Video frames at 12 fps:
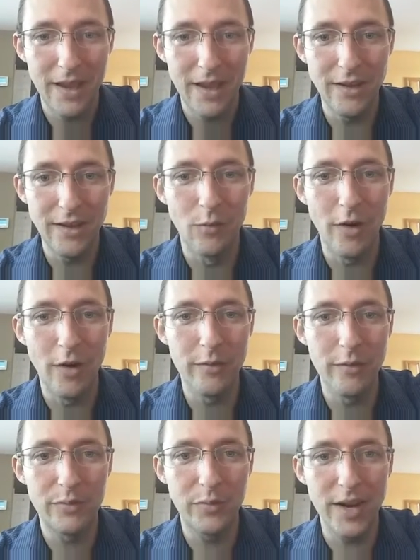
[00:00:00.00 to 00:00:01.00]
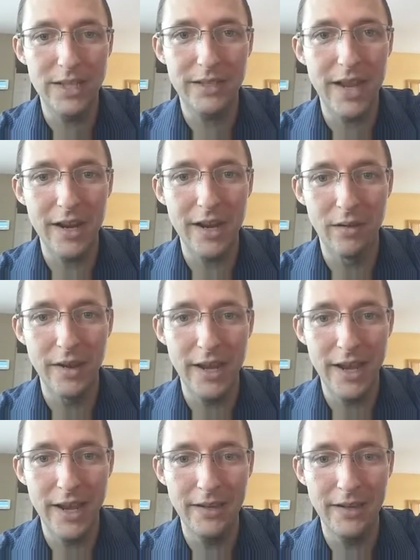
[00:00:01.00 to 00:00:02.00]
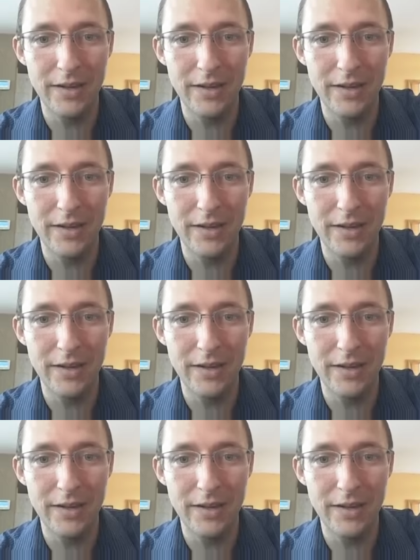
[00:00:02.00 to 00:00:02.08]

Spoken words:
and you want to express that, go ahead.